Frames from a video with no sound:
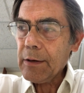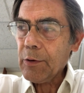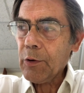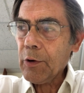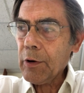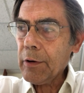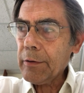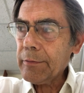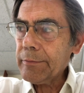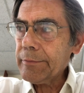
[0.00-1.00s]

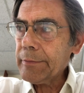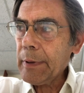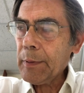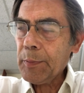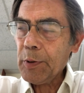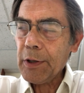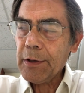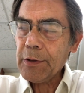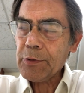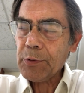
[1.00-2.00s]
or let me put it
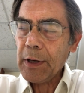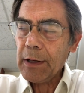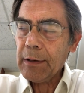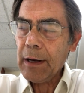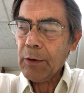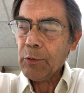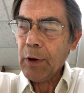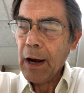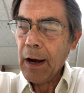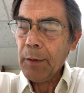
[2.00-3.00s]
this way, not
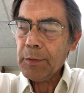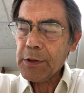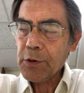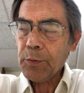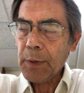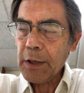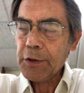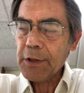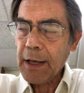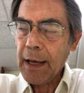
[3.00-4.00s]
robbed so
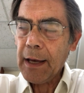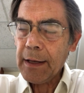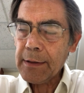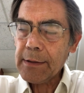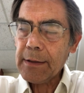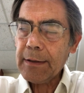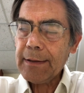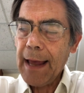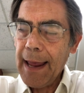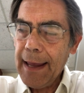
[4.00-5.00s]
much as
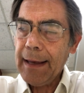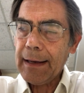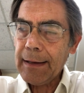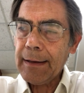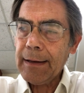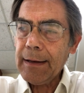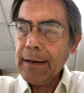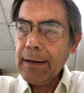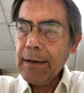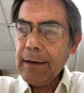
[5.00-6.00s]
taken.
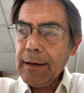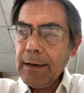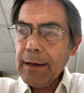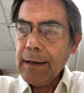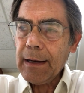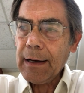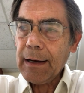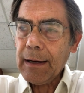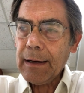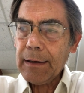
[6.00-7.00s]

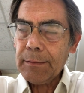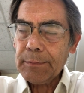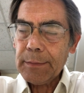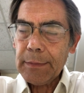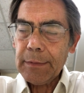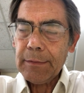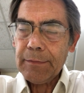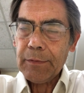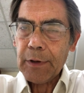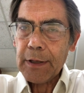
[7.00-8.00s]
Um,
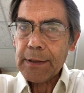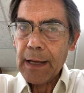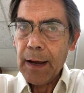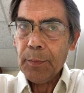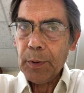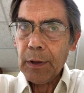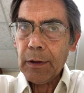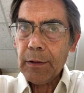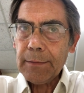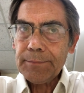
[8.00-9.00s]
for
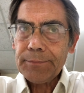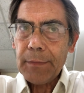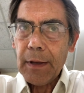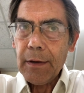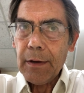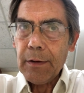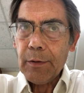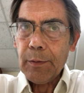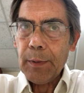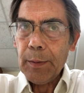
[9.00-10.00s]
example,
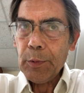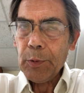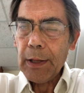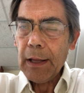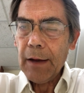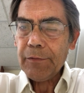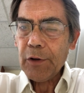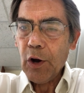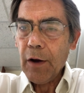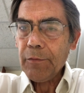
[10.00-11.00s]
remember we left
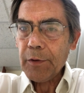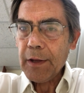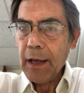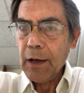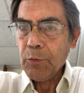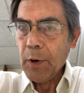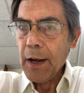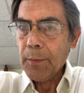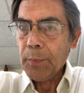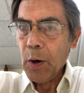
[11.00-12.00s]
off with King
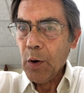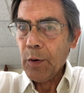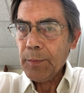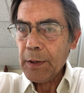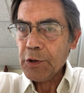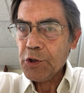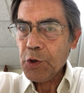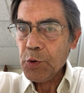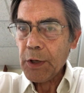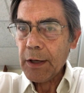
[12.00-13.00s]
Rehoboam in
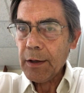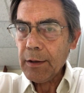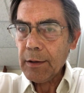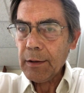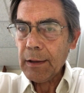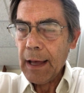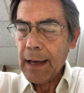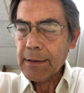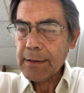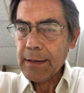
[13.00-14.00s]
Judah
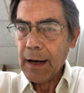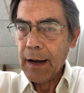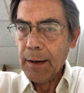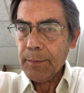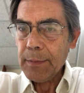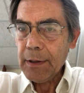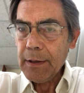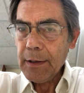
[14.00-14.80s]
last time.